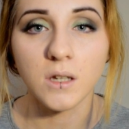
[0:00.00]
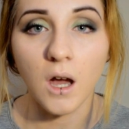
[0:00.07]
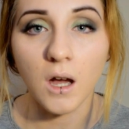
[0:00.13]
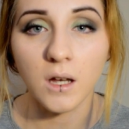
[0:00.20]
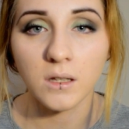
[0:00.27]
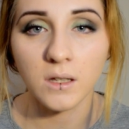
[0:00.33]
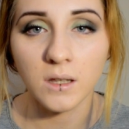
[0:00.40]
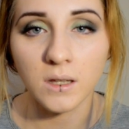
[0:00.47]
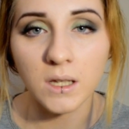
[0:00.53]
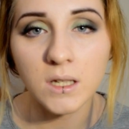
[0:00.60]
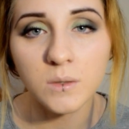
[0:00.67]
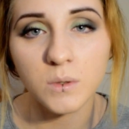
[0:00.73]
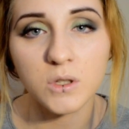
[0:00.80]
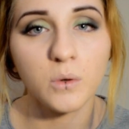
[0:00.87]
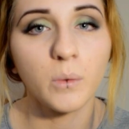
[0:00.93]
darker than
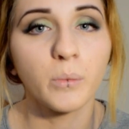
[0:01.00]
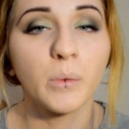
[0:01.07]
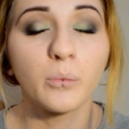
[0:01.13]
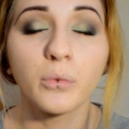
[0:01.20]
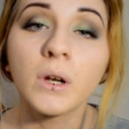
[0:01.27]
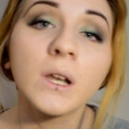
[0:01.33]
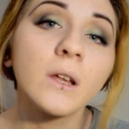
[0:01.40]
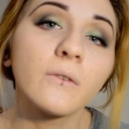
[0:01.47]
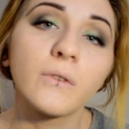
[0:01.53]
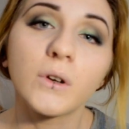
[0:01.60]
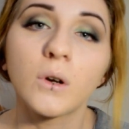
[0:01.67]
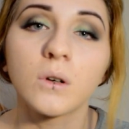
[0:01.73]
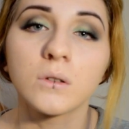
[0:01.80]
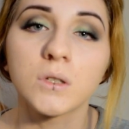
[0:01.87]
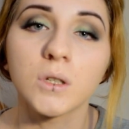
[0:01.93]
this, which would be brilliant for
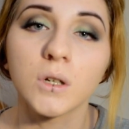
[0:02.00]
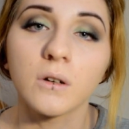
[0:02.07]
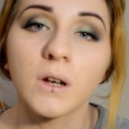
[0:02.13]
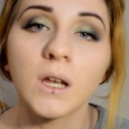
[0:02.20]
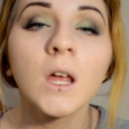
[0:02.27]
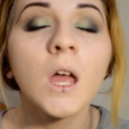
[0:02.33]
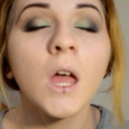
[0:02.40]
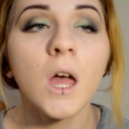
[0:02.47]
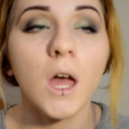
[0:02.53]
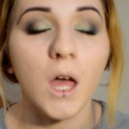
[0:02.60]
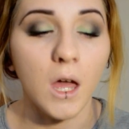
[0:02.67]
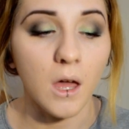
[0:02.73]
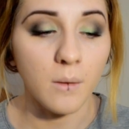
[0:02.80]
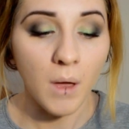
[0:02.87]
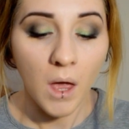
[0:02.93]
contouring,
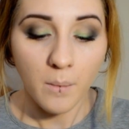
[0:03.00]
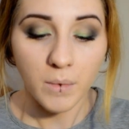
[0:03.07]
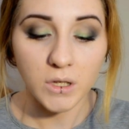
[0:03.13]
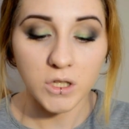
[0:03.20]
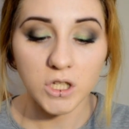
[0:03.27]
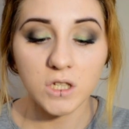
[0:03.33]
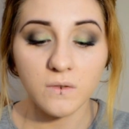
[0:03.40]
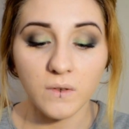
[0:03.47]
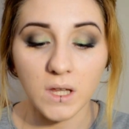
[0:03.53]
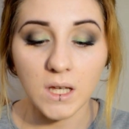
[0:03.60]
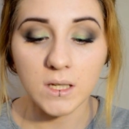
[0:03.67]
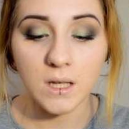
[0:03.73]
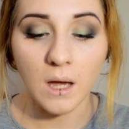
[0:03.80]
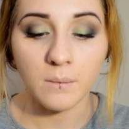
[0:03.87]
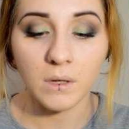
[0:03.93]
but just for
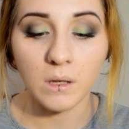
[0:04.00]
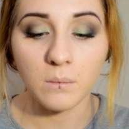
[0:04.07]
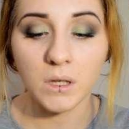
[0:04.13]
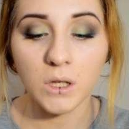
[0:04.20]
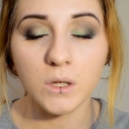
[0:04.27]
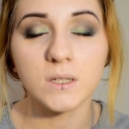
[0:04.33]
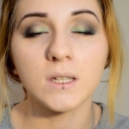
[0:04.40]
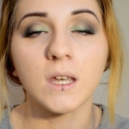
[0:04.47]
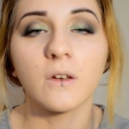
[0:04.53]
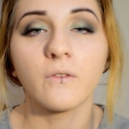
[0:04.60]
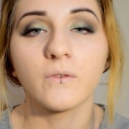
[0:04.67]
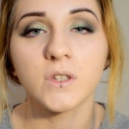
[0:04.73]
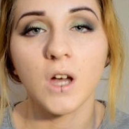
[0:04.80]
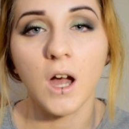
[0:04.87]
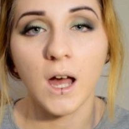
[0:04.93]
this I'm going to be using it
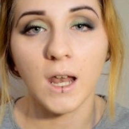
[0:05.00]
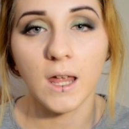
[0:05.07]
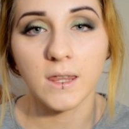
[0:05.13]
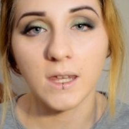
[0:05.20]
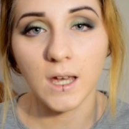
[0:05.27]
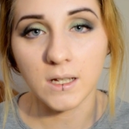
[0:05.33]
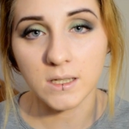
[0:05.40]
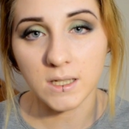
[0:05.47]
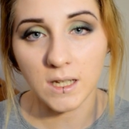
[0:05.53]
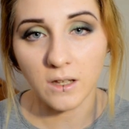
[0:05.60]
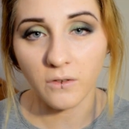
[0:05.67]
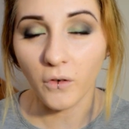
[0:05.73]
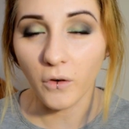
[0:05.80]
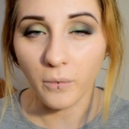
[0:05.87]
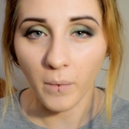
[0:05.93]
to highlight the
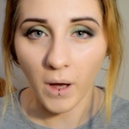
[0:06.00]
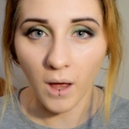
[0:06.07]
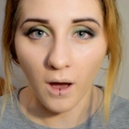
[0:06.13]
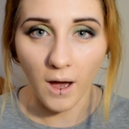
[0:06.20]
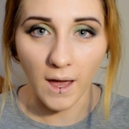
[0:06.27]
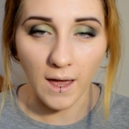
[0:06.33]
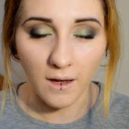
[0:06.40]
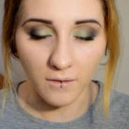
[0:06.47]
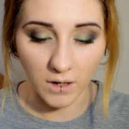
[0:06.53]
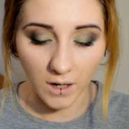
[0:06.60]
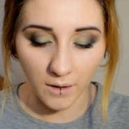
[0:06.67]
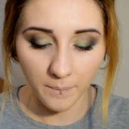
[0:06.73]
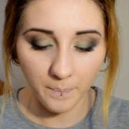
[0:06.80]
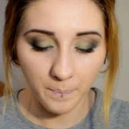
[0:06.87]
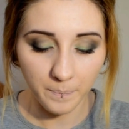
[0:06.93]
underneath of my eye area.